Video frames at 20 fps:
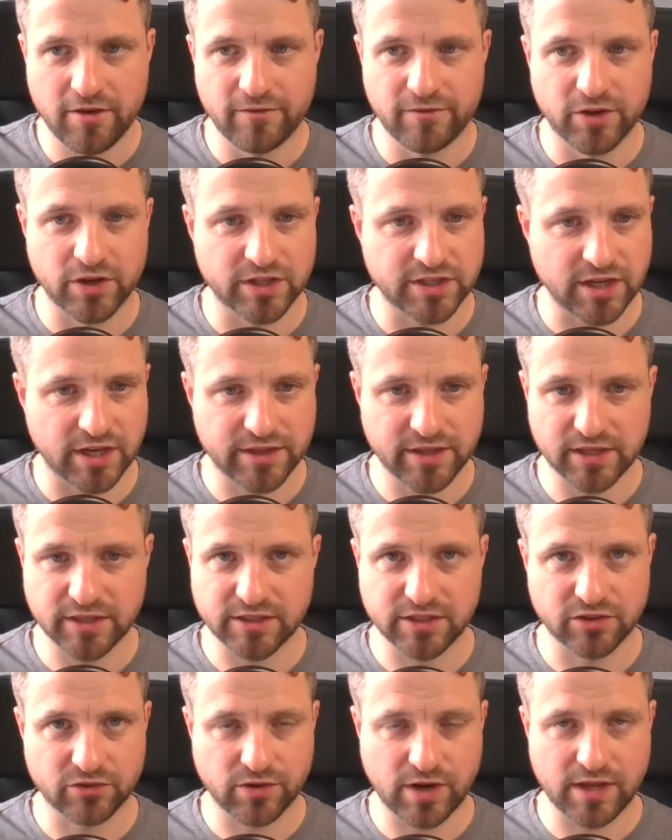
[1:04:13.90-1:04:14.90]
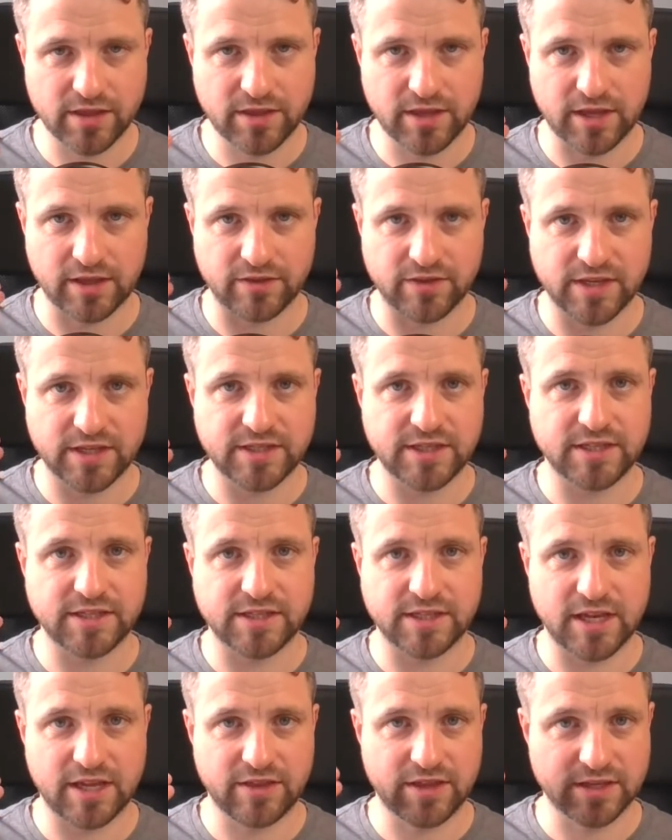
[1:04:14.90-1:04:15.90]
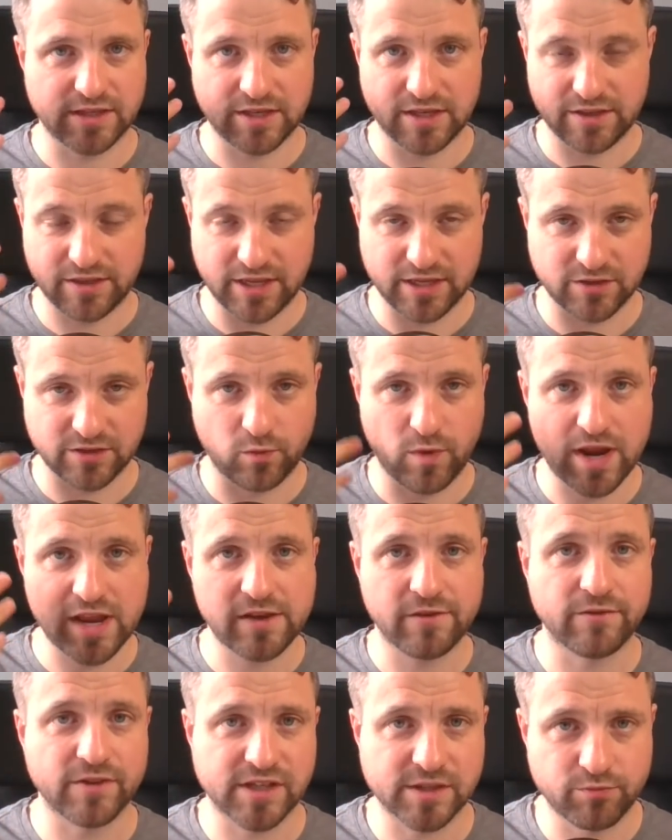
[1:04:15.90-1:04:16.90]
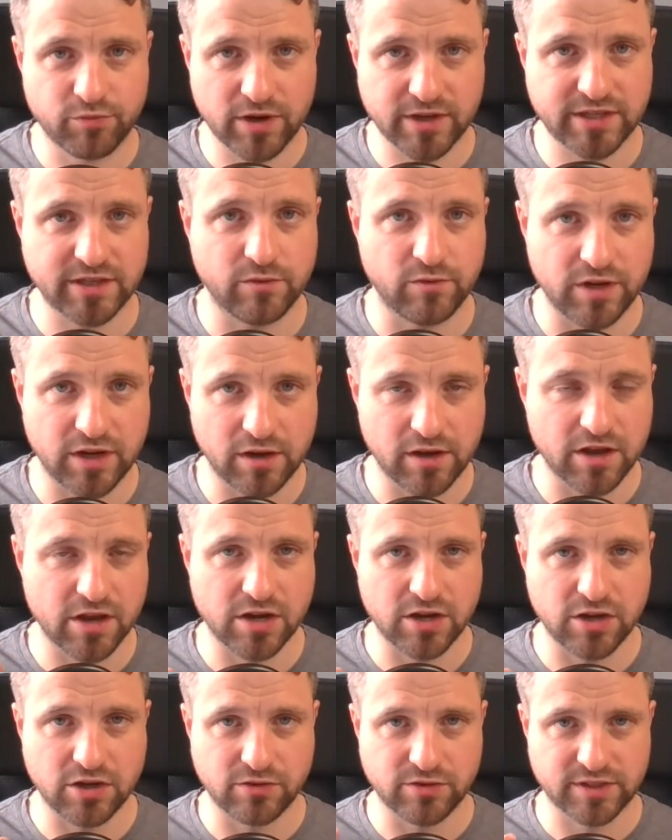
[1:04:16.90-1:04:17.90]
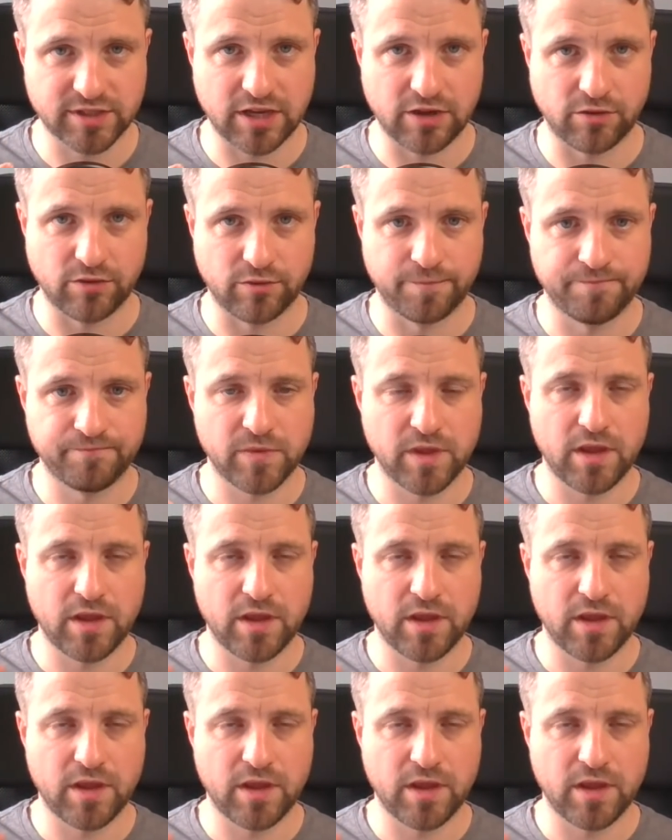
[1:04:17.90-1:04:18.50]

Vonatar, I think this is a great thing. This is there's a there's a way of expressing when you learn a new skill.